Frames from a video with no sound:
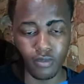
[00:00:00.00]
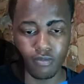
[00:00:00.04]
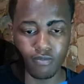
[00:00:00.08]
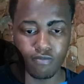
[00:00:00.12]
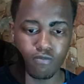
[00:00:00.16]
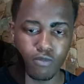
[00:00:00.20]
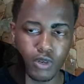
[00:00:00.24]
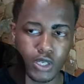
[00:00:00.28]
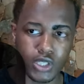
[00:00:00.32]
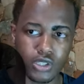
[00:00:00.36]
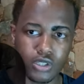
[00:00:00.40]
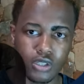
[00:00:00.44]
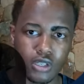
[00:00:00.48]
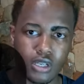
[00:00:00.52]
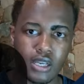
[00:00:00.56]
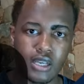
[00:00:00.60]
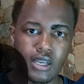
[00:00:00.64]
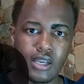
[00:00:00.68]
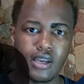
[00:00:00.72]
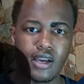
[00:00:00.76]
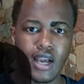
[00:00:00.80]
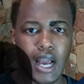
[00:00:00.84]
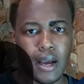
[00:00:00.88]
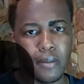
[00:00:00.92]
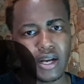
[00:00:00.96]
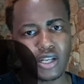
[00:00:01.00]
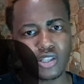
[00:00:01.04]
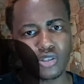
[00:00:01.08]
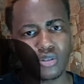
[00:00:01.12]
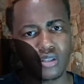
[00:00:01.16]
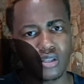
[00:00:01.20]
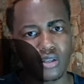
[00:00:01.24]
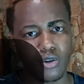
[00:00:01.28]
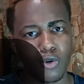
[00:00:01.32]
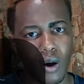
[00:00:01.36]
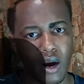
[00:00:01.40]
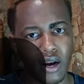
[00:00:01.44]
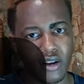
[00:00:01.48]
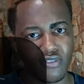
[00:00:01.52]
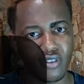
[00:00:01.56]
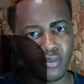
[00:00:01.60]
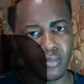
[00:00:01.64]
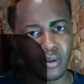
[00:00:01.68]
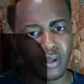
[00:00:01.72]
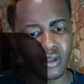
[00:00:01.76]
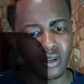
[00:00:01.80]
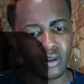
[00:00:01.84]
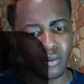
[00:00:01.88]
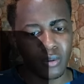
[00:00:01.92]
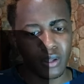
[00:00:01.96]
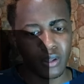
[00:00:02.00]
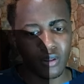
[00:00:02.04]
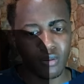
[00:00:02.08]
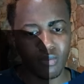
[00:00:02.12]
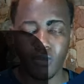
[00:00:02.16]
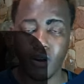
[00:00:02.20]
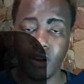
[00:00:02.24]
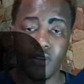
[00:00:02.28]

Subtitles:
which I'm actually quite familiar with.